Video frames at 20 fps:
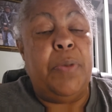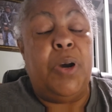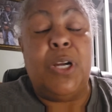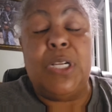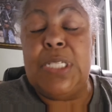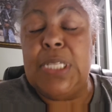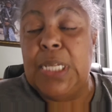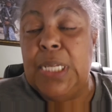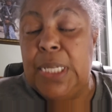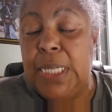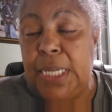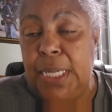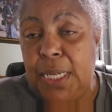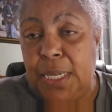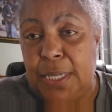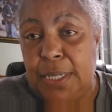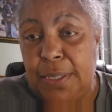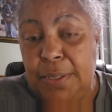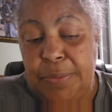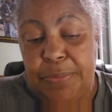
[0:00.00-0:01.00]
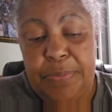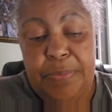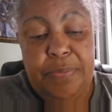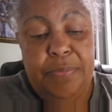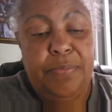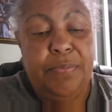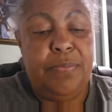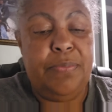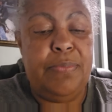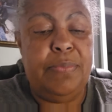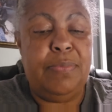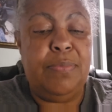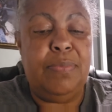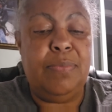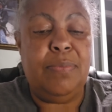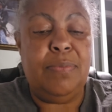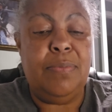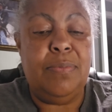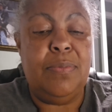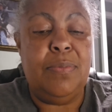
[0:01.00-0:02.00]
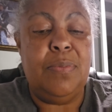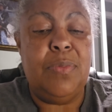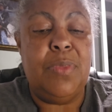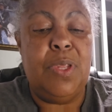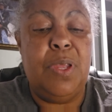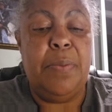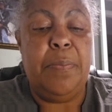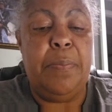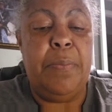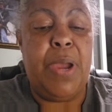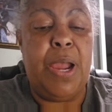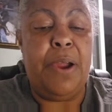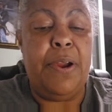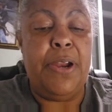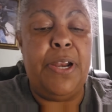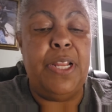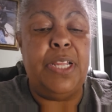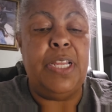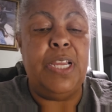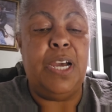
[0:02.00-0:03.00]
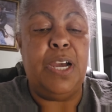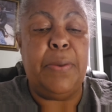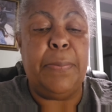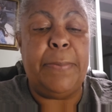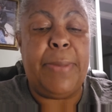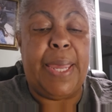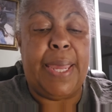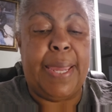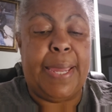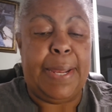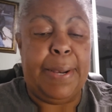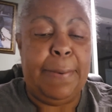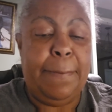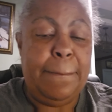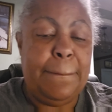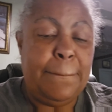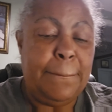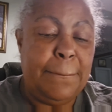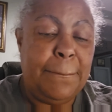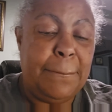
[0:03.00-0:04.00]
Marcelina married a young man.